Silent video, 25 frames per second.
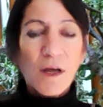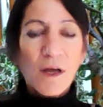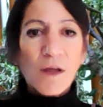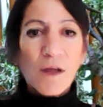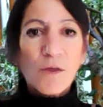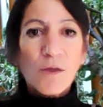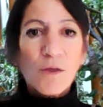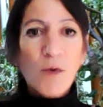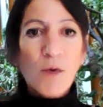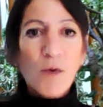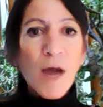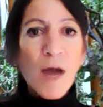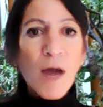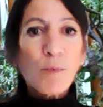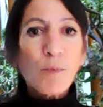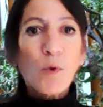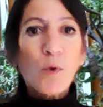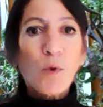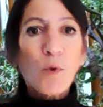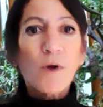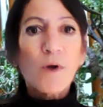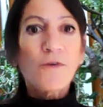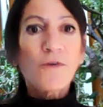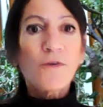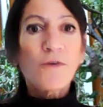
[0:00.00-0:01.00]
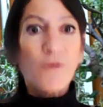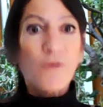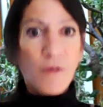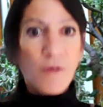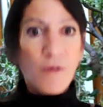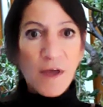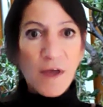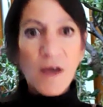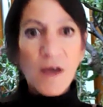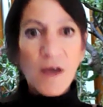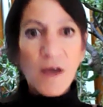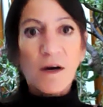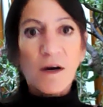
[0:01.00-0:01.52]
The RAP was
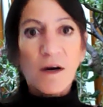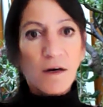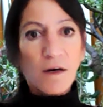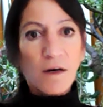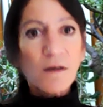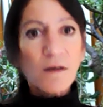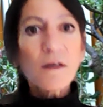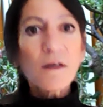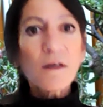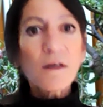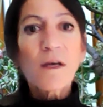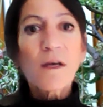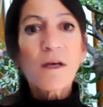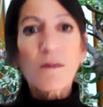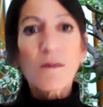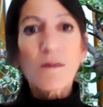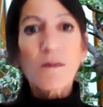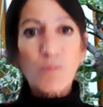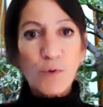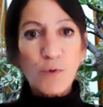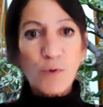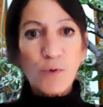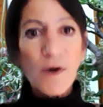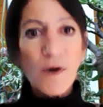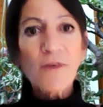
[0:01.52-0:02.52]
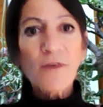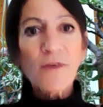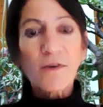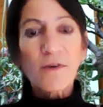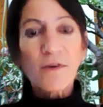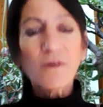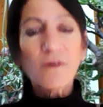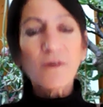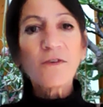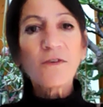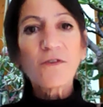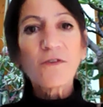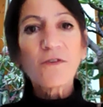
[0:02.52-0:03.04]
there in
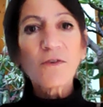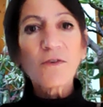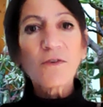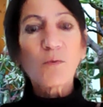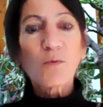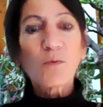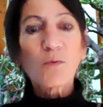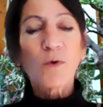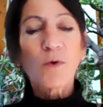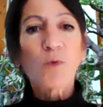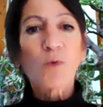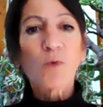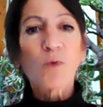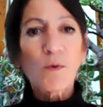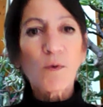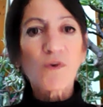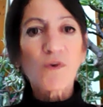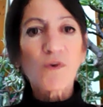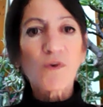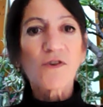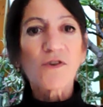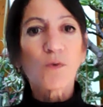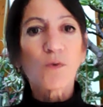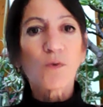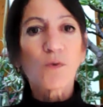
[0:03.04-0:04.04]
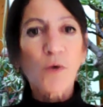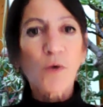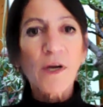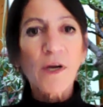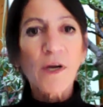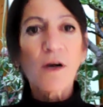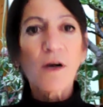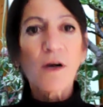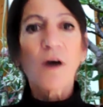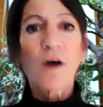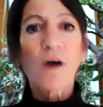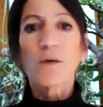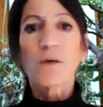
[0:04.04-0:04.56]
presence when we were still working
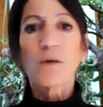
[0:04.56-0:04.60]
on it.